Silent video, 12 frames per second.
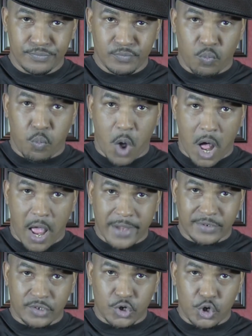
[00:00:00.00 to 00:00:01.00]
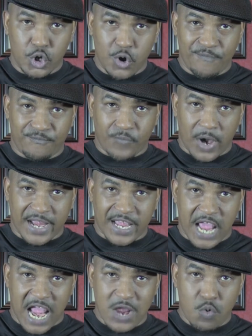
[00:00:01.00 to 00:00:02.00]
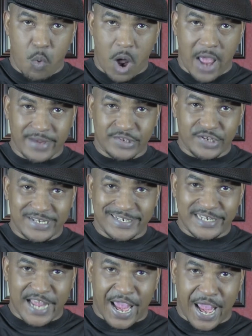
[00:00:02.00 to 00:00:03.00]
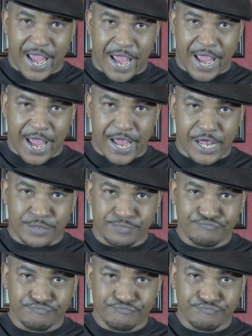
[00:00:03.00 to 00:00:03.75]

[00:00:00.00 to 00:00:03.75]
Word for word: What do you freaking want to see?